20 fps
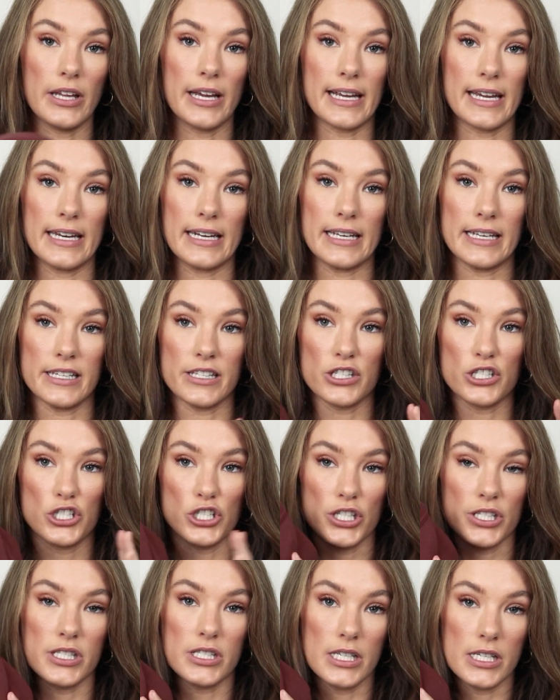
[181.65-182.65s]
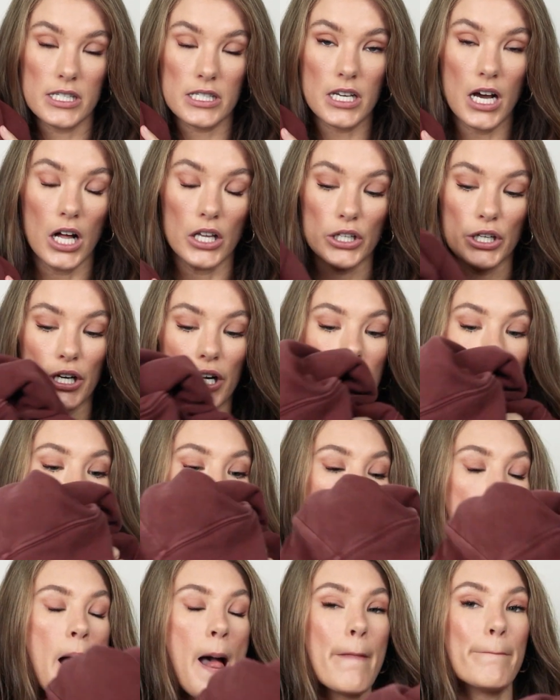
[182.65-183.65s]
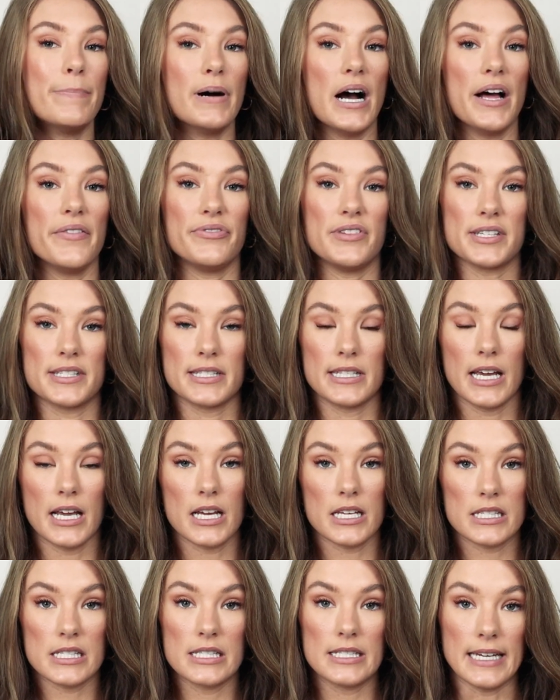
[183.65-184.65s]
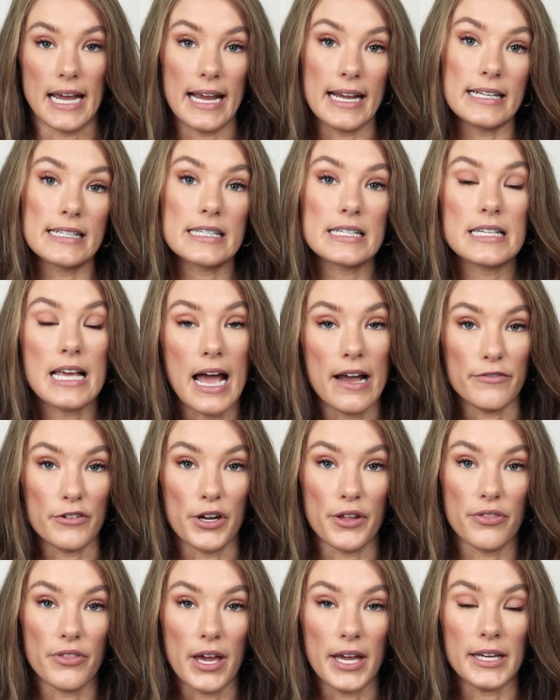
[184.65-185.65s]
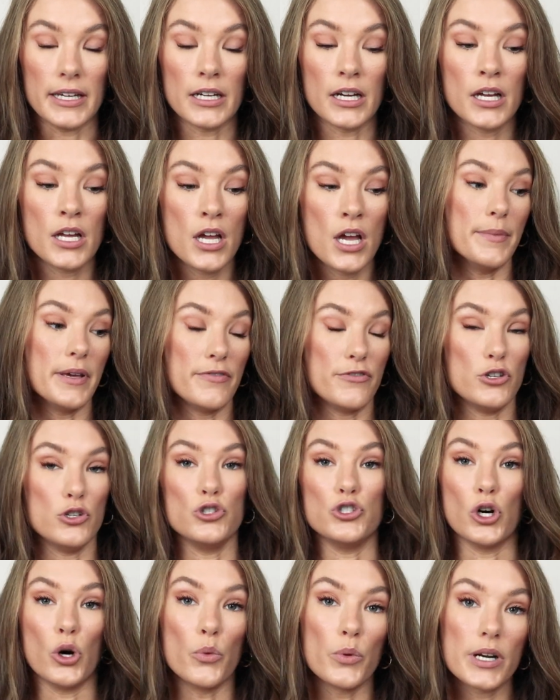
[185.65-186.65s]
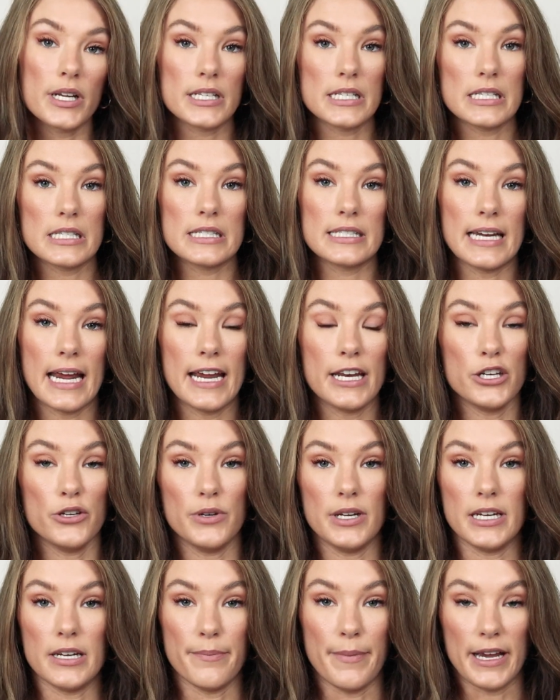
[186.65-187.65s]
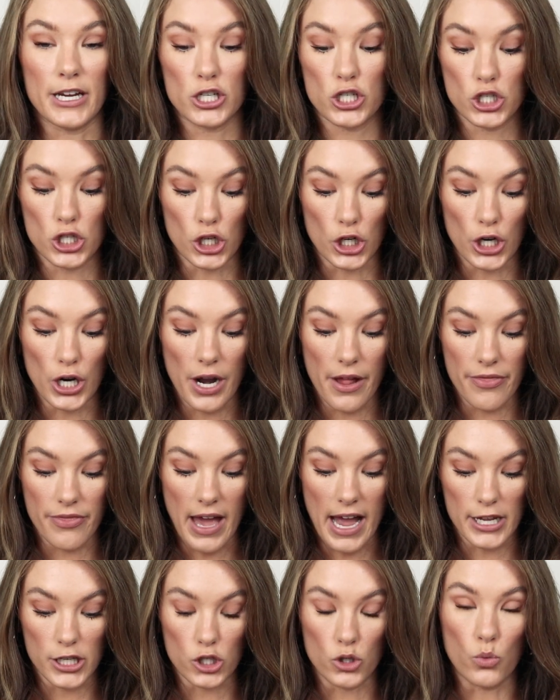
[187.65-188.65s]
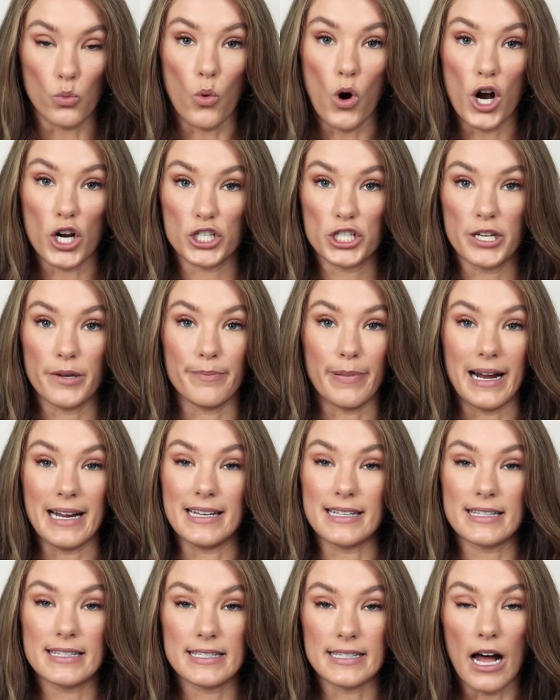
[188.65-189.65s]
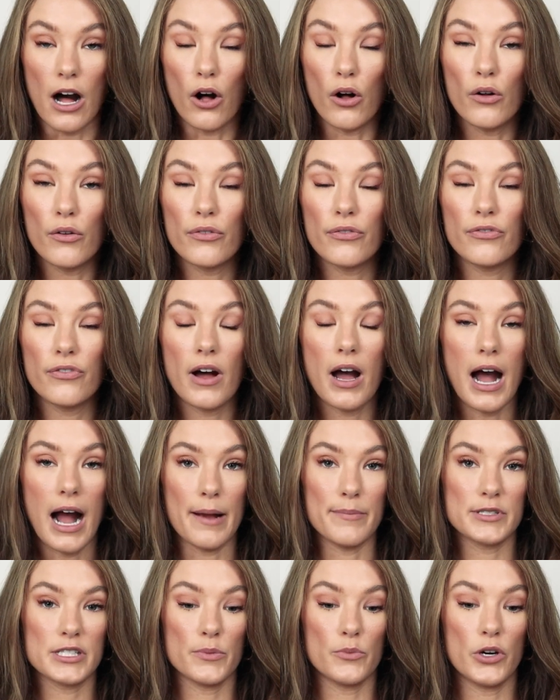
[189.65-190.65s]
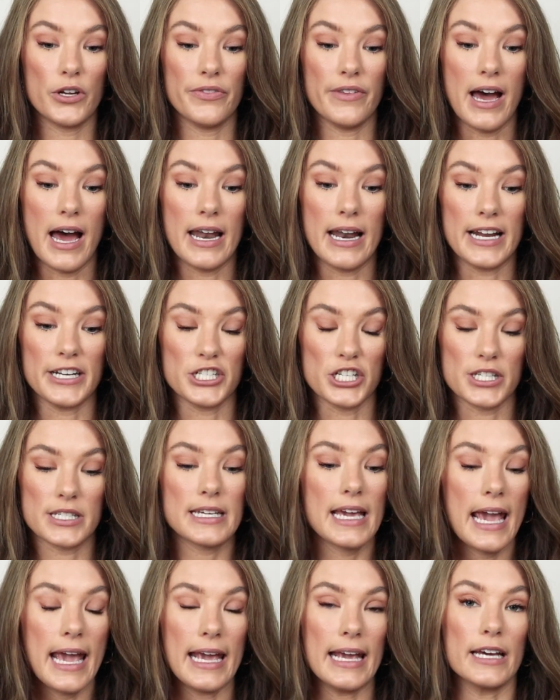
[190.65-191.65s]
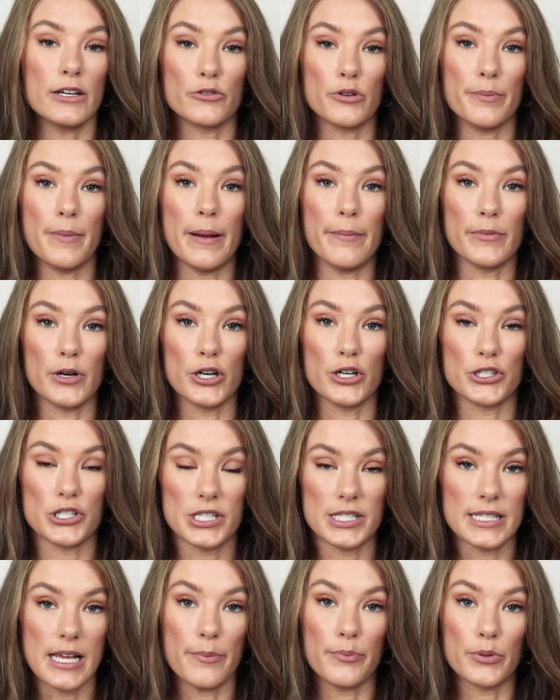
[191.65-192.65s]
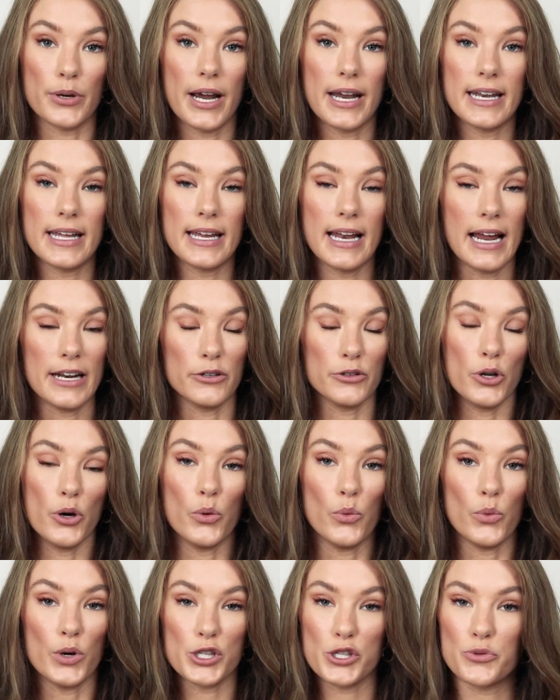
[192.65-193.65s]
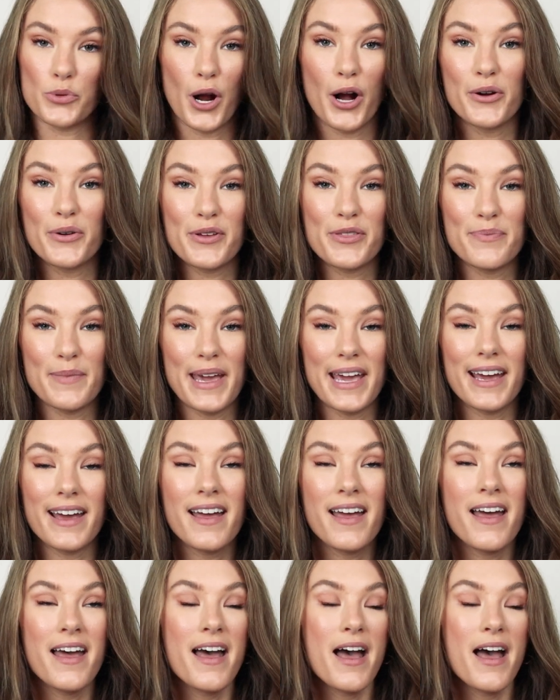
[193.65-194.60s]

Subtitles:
like it is just this color. But this thing stains everything. If you don't want it to stain, you need to make sure that you wash it by itself. I'm someone that I just can't remember to separate it. I don't know what's wrong with me,